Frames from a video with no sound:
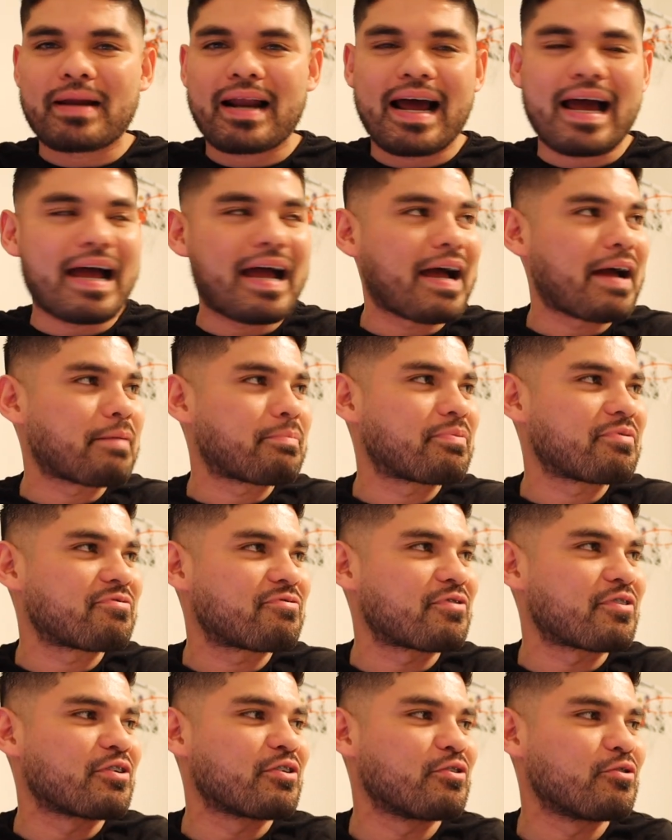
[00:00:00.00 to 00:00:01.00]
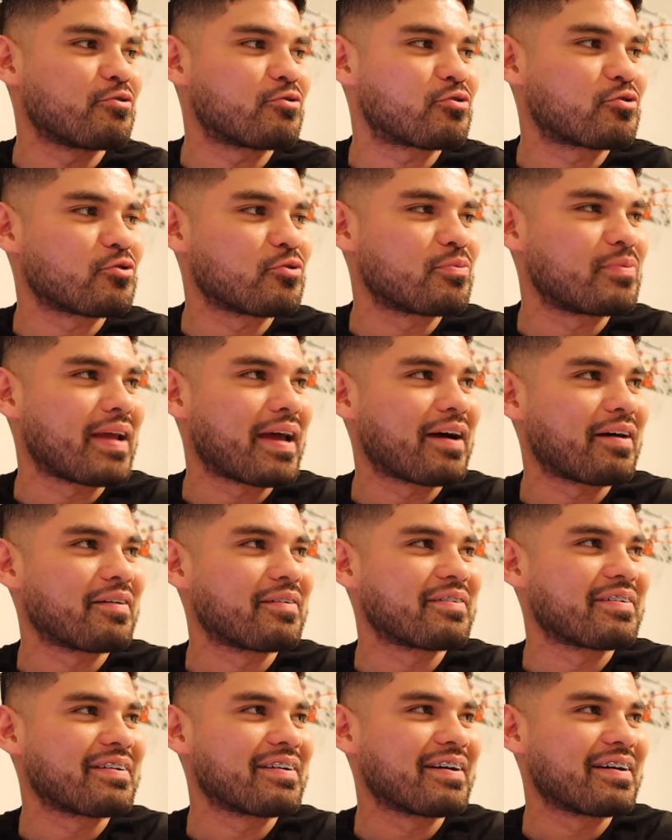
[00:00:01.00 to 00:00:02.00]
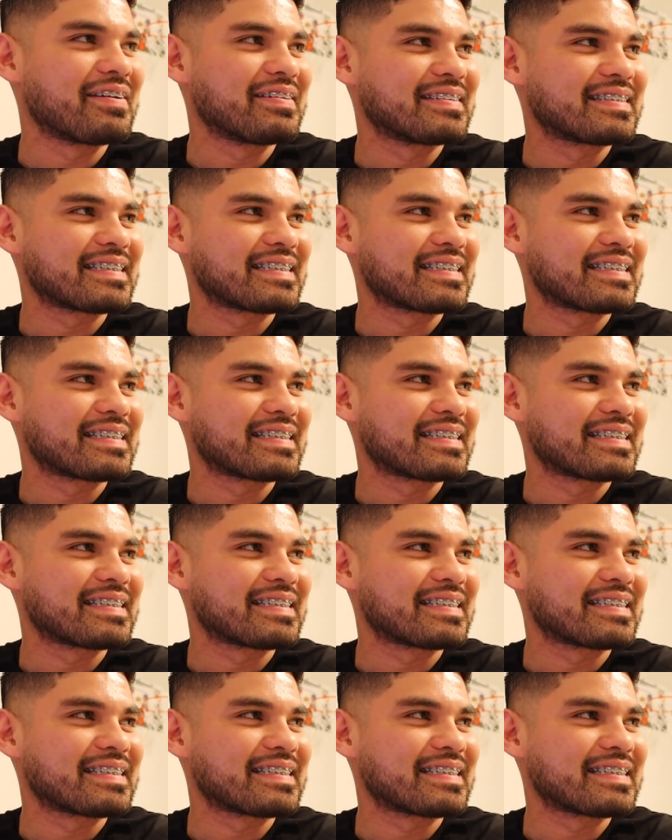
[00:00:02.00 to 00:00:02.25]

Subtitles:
But I prefer YouTube now, you know?